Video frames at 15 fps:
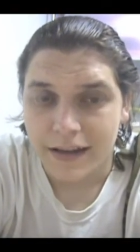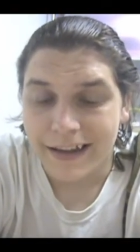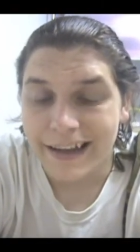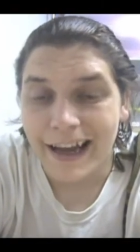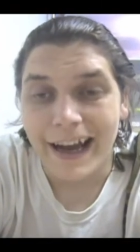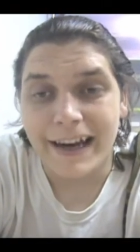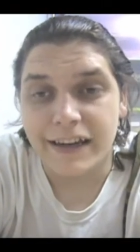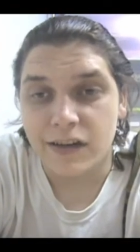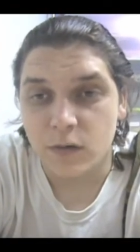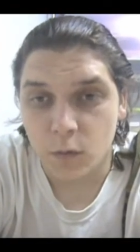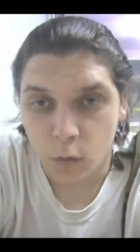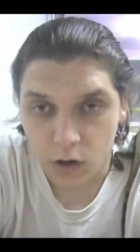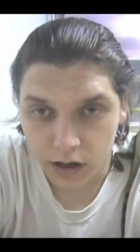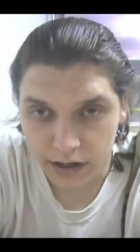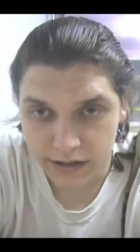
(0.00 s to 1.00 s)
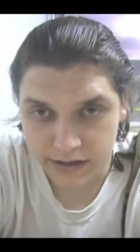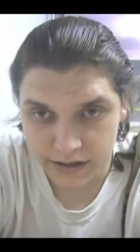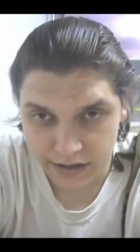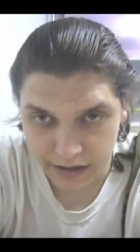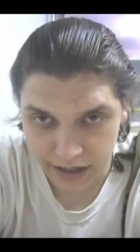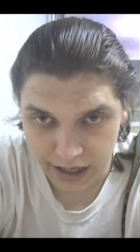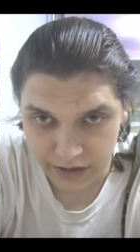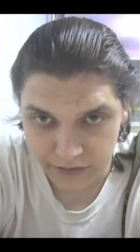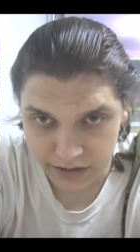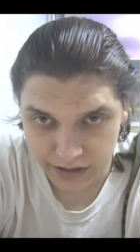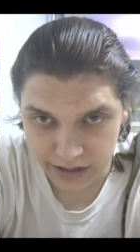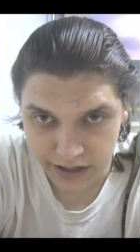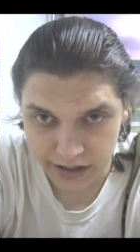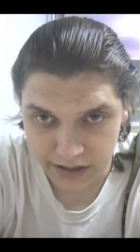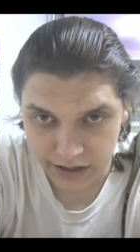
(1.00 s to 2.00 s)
The guy didn't want to have it taken